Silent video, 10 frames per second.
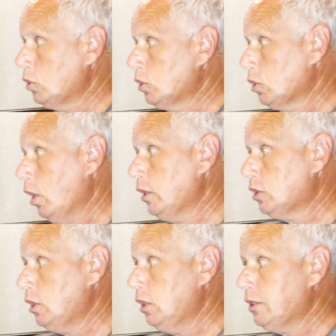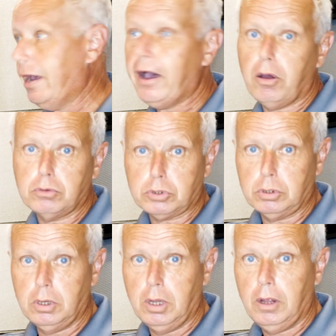as this light stays out,
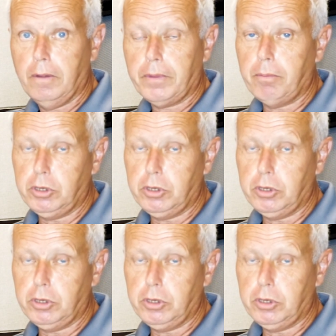that